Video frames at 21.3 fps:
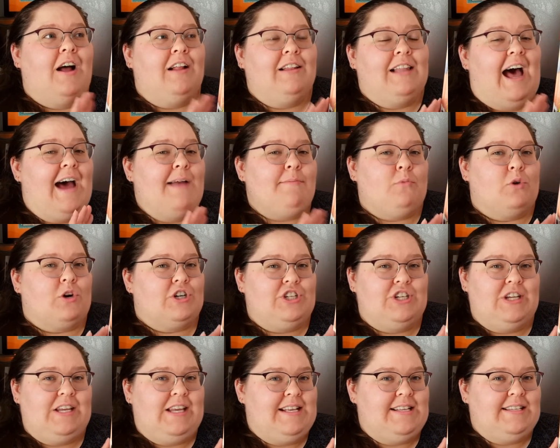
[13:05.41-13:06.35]
a lot more
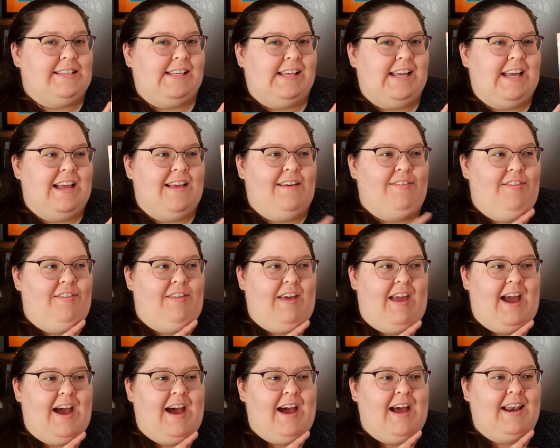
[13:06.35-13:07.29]
cheesy
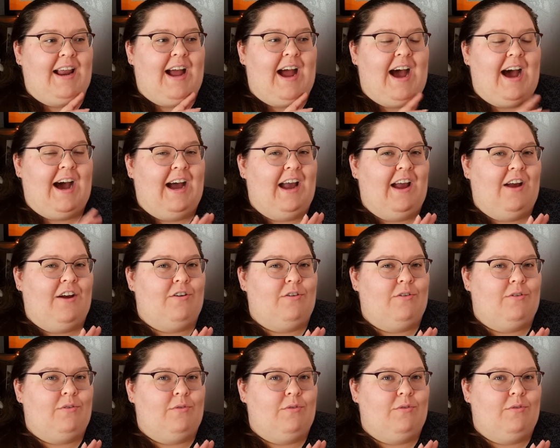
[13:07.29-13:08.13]
than I